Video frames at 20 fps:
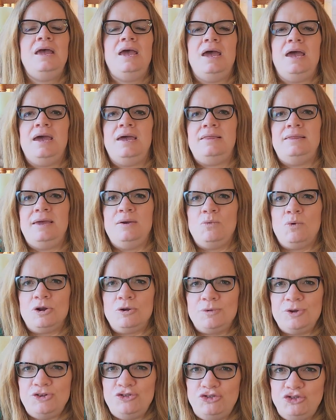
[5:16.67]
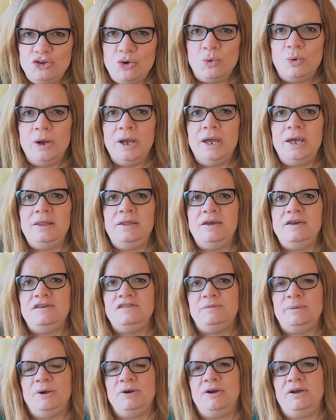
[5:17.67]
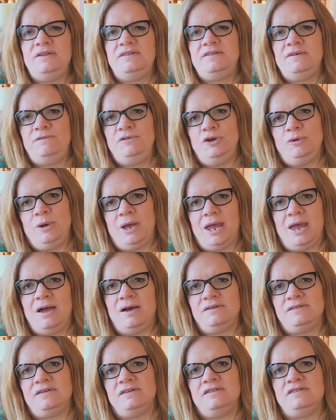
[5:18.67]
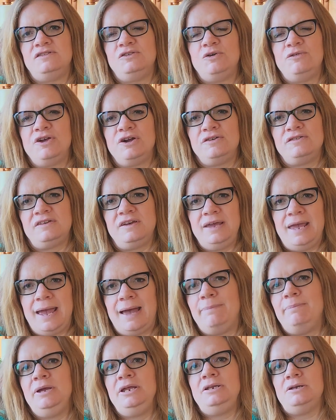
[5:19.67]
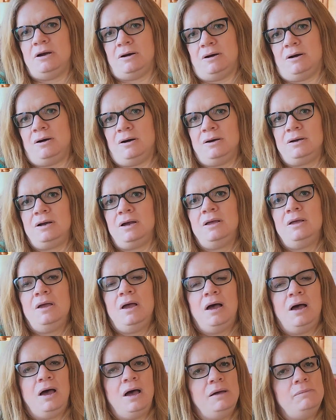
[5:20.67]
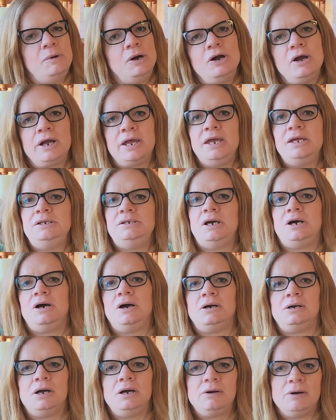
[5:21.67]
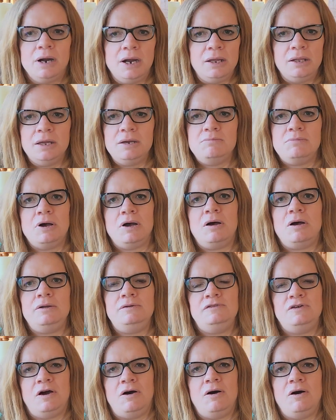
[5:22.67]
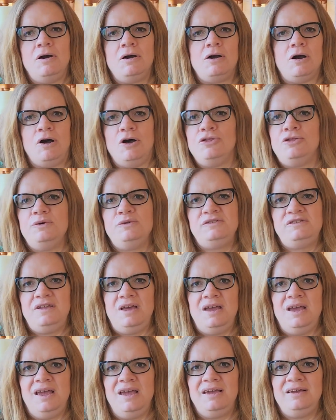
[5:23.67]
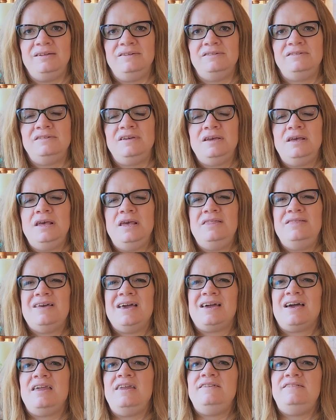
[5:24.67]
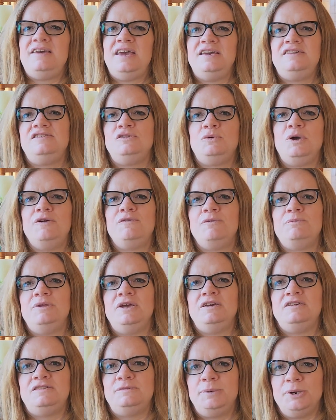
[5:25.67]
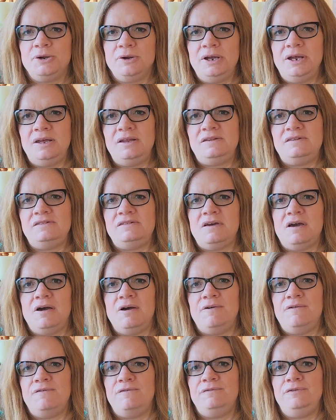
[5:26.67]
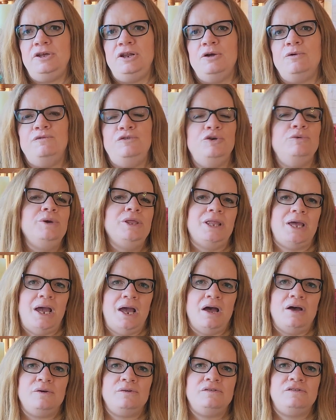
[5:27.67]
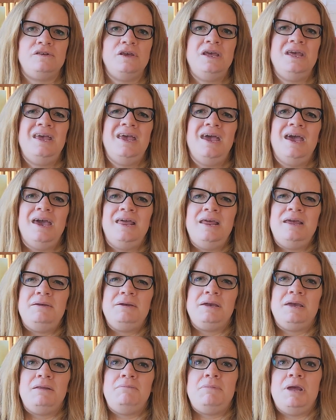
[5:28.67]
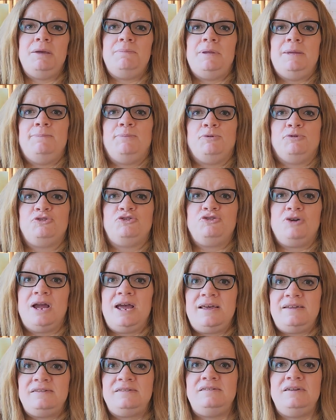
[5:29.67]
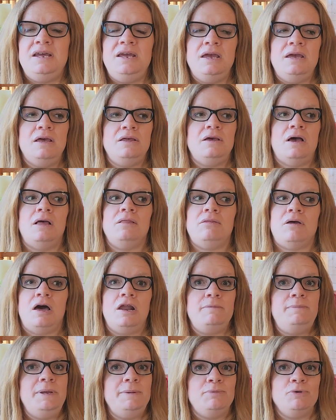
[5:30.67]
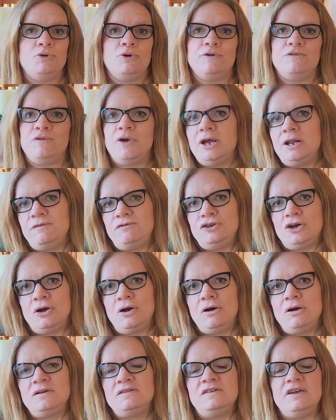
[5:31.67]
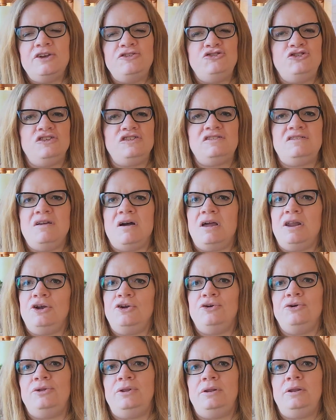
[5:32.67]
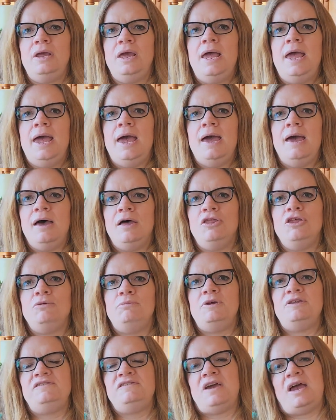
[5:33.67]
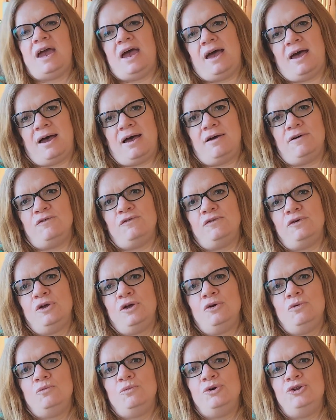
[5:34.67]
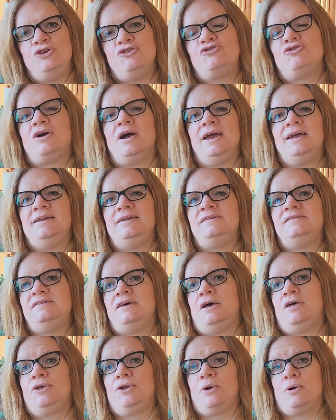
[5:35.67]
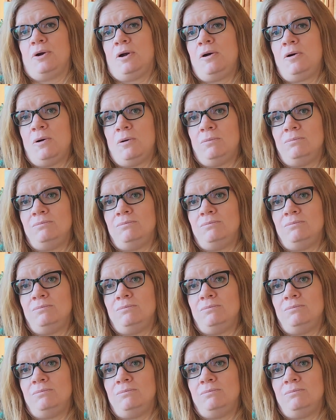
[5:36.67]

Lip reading: and they want to enjoy the experience of viewing houses. So if there's a yapping dog, a barking dog, a growling dog, all those things, that kind of takes away from the experience of, viewing the house. And it can make people stressed. A lot of people are afraid of dogs. It's just not a good element to have when you're trying to sell your home.